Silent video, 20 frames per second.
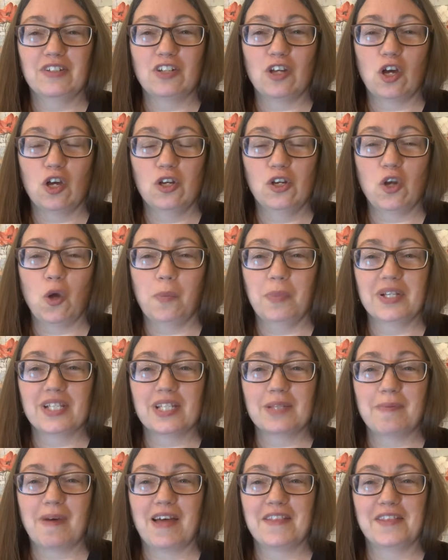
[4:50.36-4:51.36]
an open
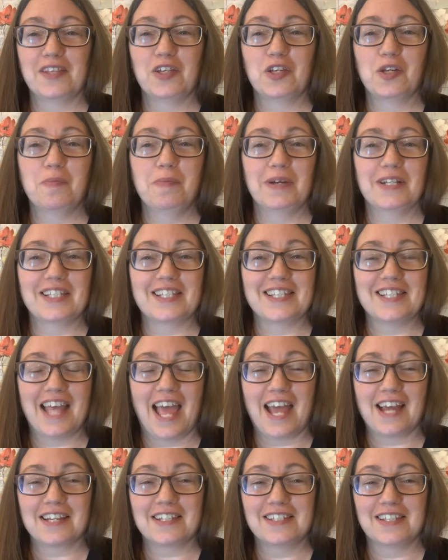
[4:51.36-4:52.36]
spot that you could put
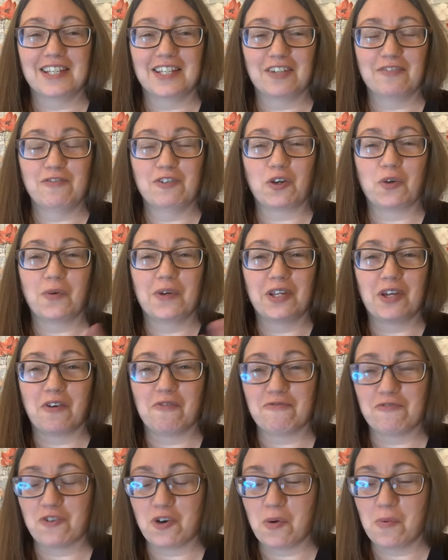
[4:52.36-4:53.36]
snacks in if you're going
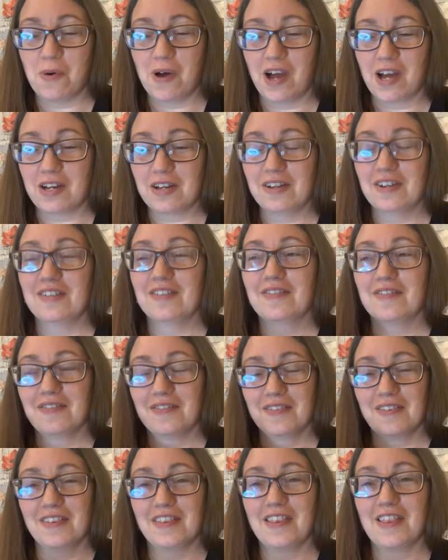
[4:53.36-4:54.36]
out for a walk.
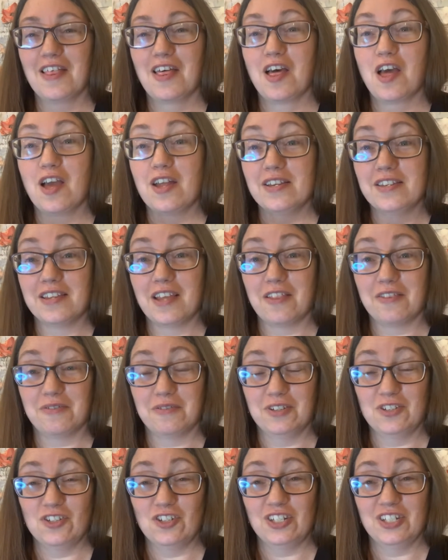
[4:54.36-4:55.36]
Another
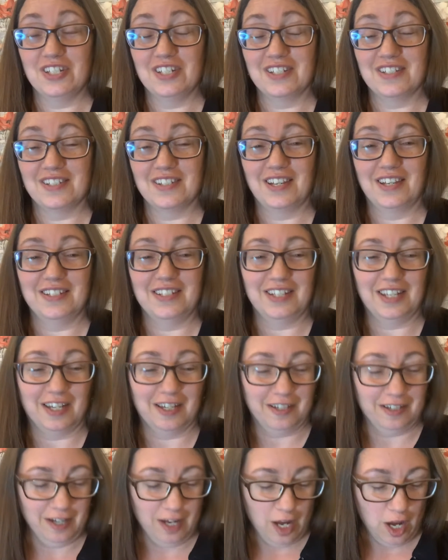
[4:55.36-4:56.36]
ingenious
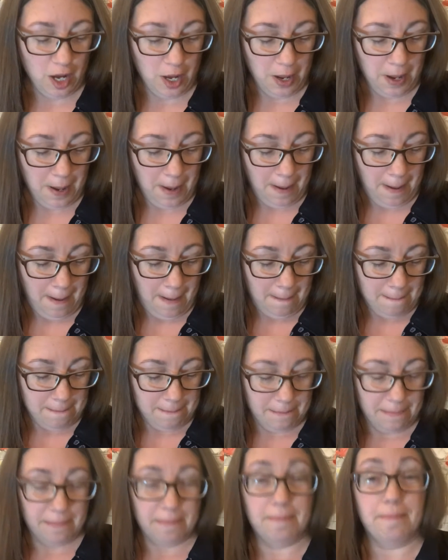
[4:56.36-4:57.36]
idea.
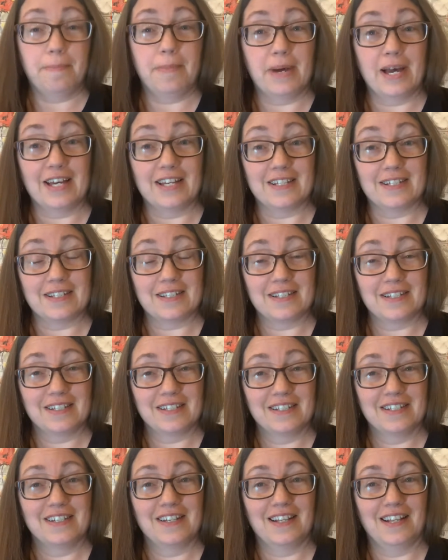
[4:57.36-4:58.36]
But
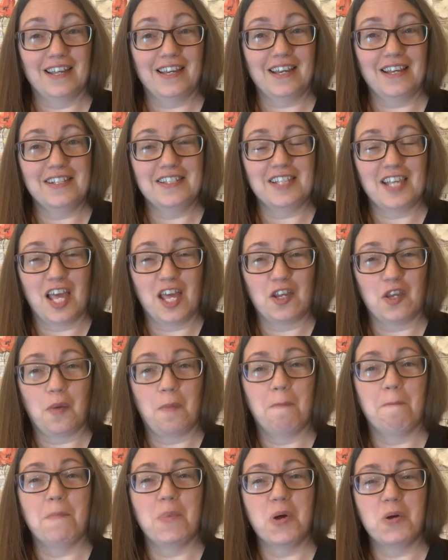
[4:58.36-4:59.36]
Like I said,
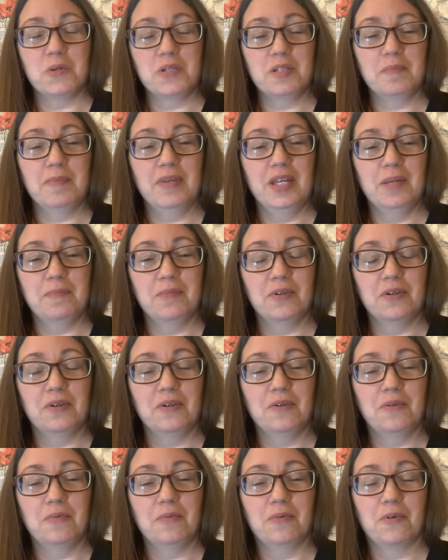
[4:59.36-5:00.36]
most
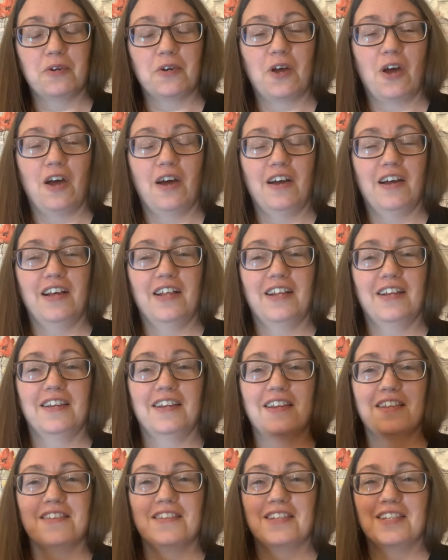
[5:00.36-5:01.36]
people were
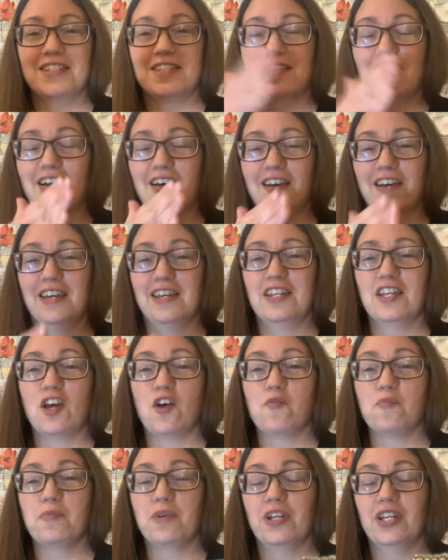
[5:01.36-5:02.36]
on the side
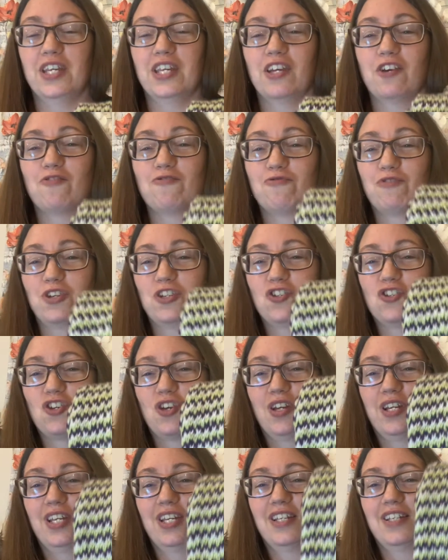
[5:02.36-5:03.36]
of putting a fringe
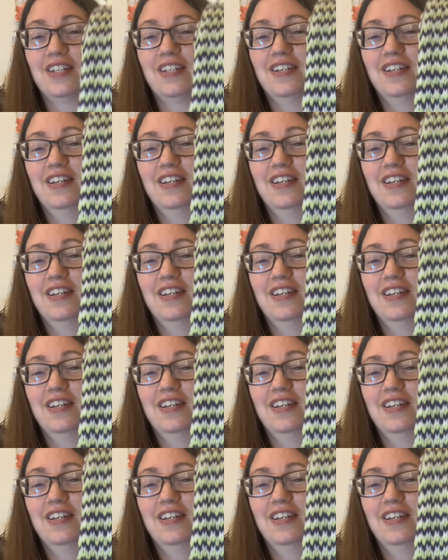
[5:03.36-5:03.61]
on it.